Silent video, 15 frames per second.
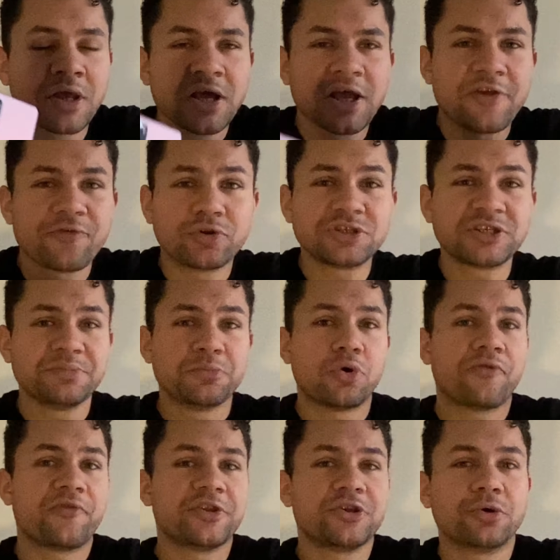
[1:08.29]
If you want to see
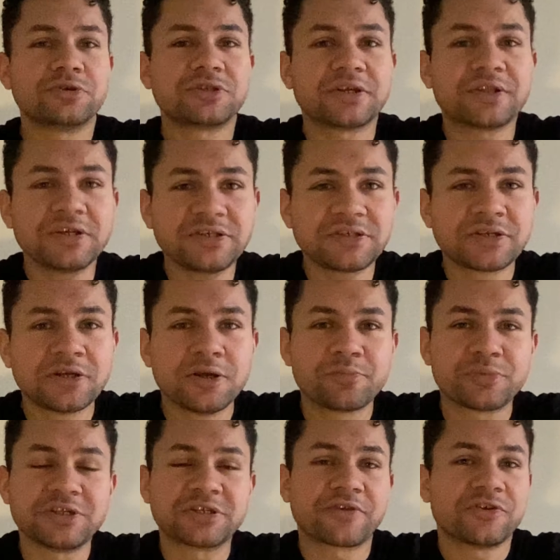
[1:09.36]
more videos like this,
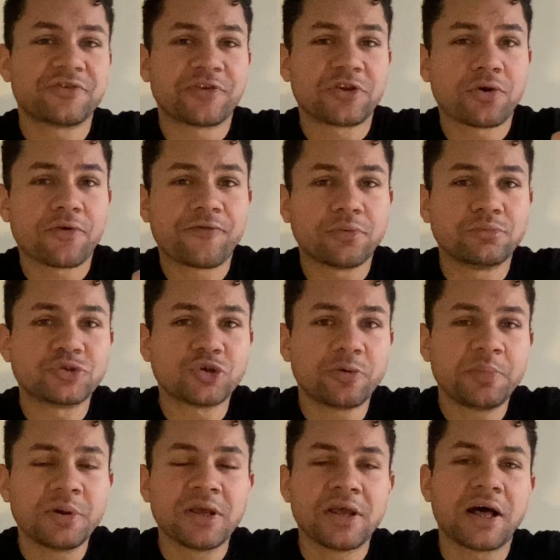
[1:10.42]
please give this video a thumbs
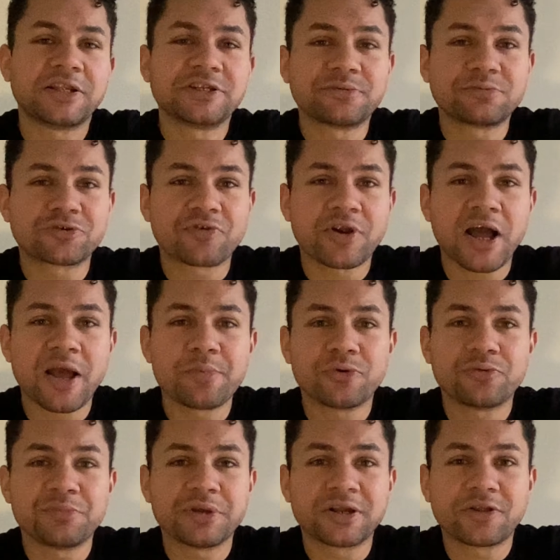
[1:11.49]
up and subscribe, it
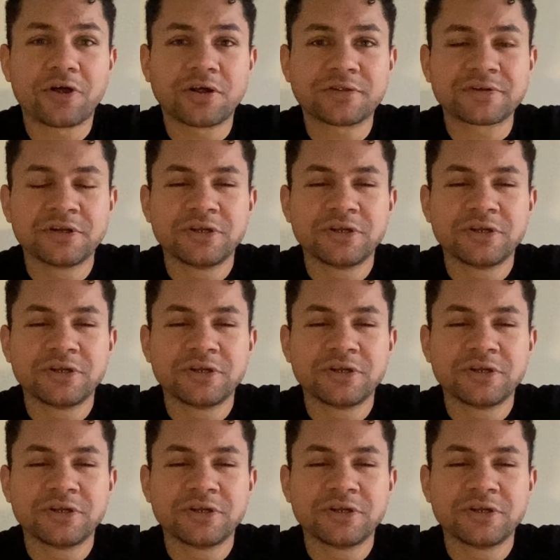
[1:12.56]
would mean a lot.